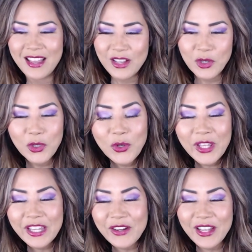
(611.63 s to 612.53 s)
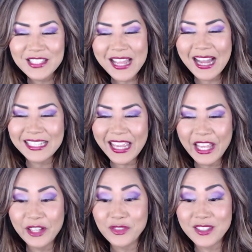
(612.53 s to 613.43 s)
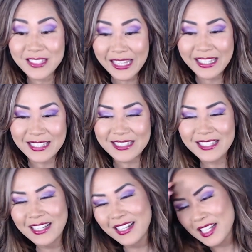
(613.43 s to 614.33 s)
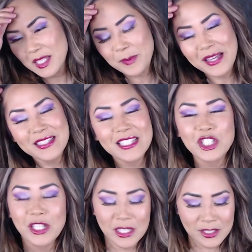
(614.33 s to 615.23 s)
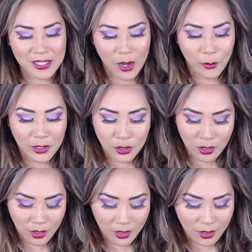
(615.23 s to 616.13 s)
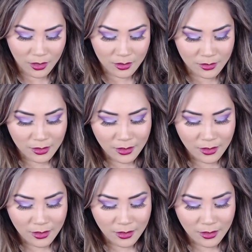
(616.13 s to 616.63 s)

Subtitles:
Who here has had KFC's spicy chicken sandwich? Because,